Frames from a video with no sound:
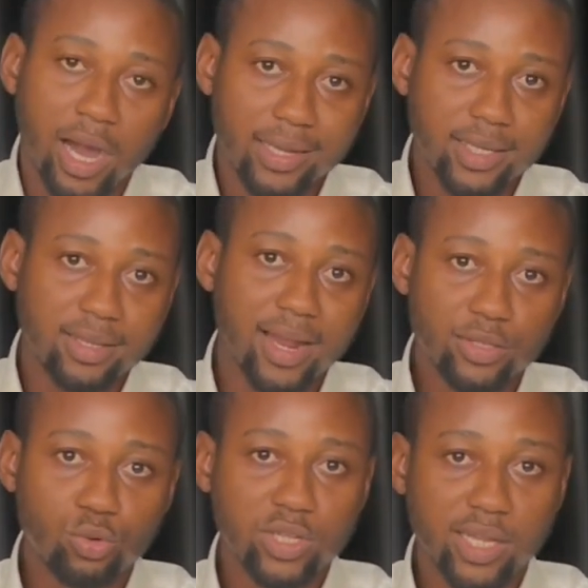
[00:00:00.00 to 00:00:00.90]
and then the
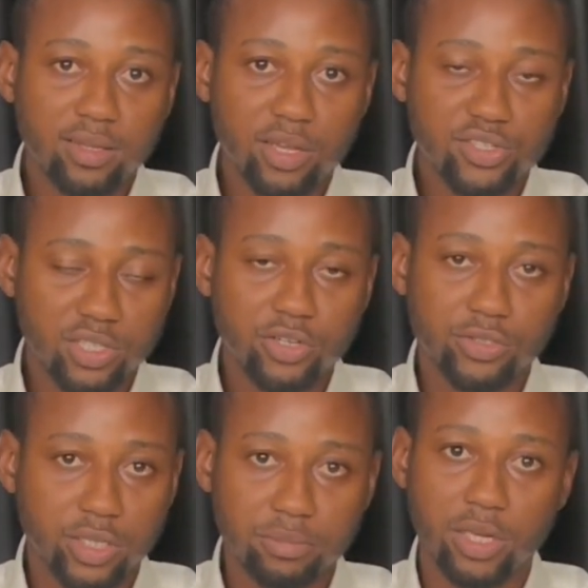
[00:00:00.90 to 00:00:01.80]
landowner takes
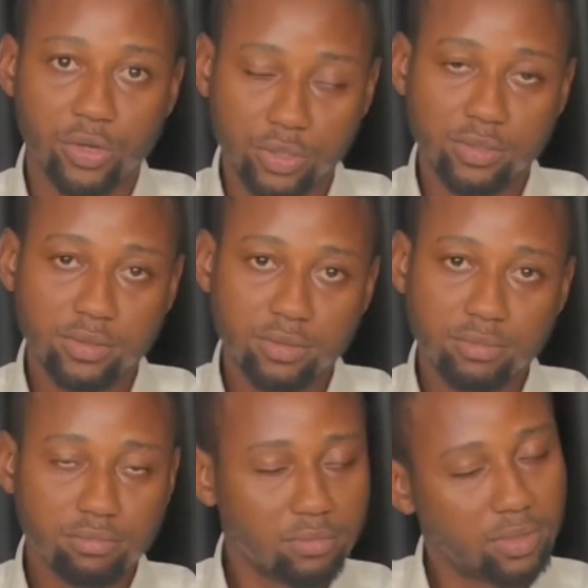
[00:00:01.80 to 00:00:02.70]
300 million.
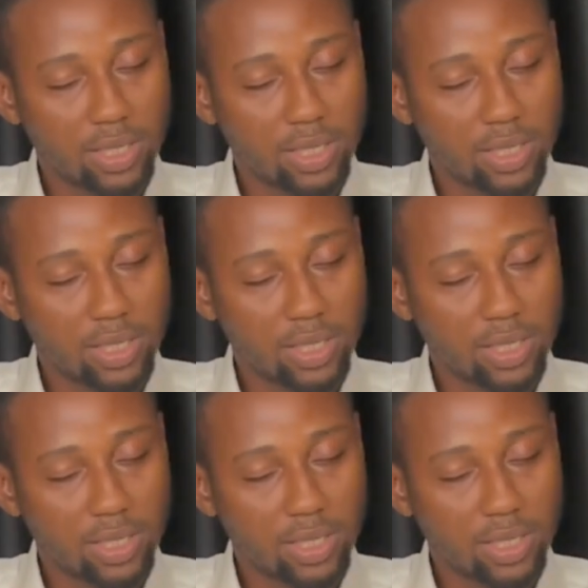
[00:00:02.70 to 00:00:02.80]
They